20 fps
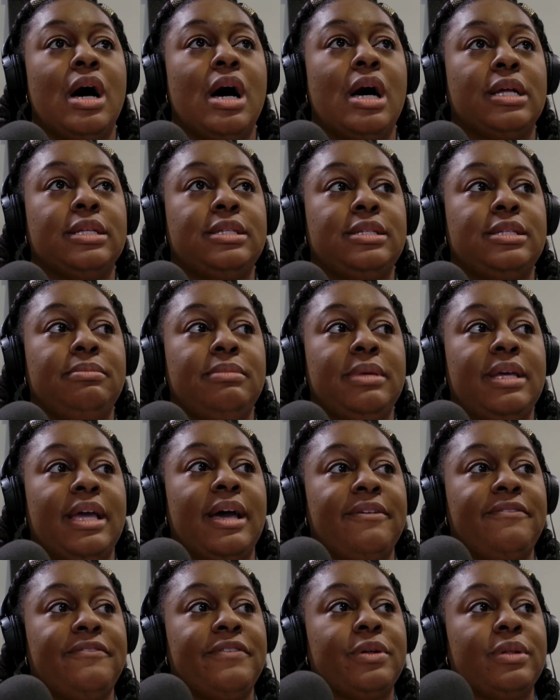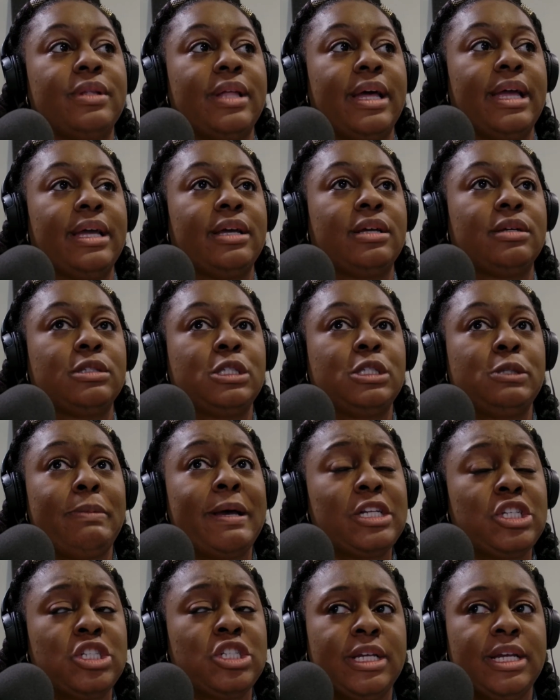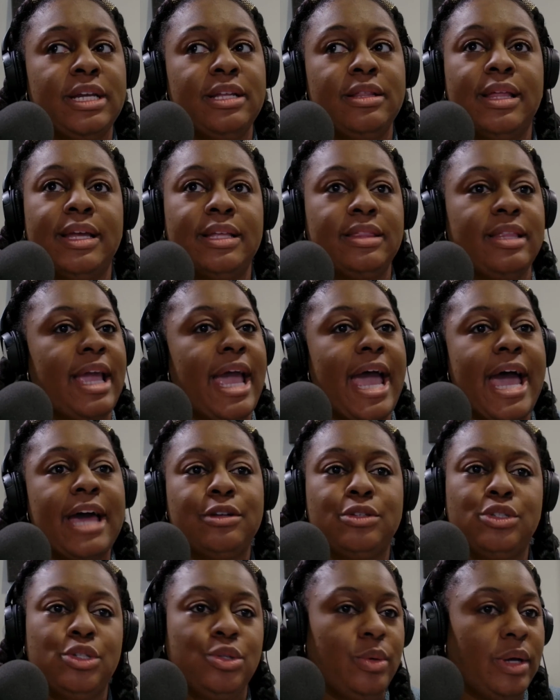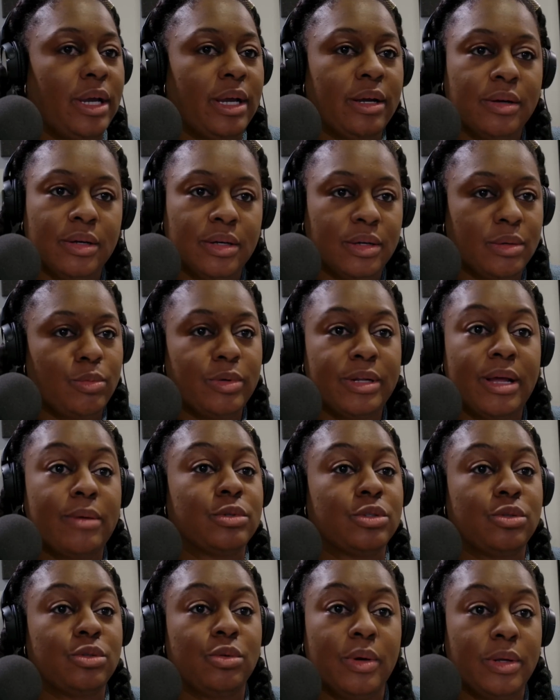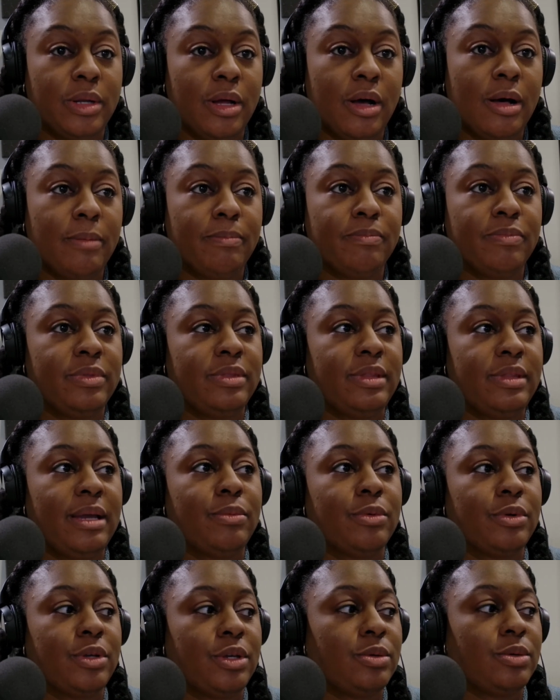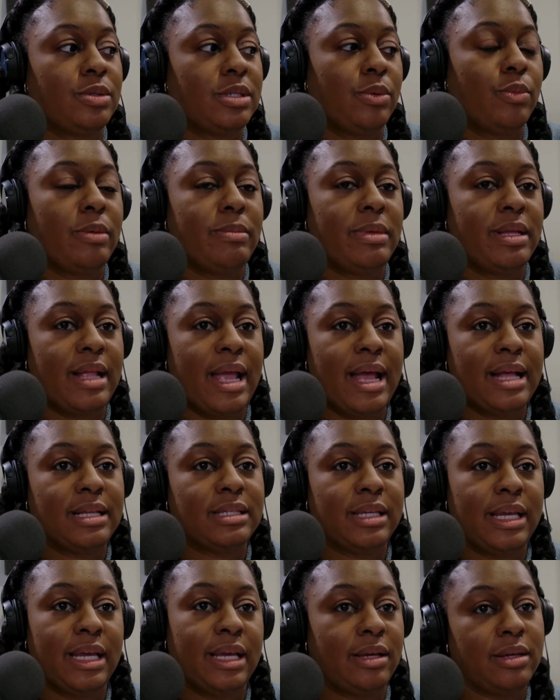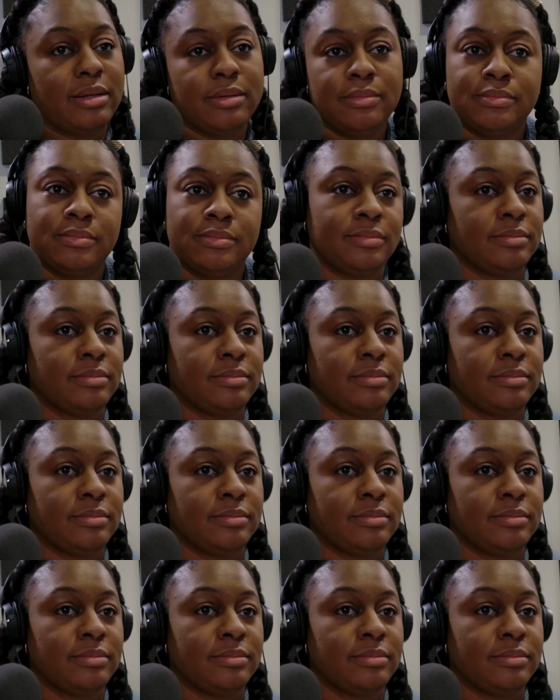to me, I felt like, especially in like the Attitude Era when I was growing up, they were using women as like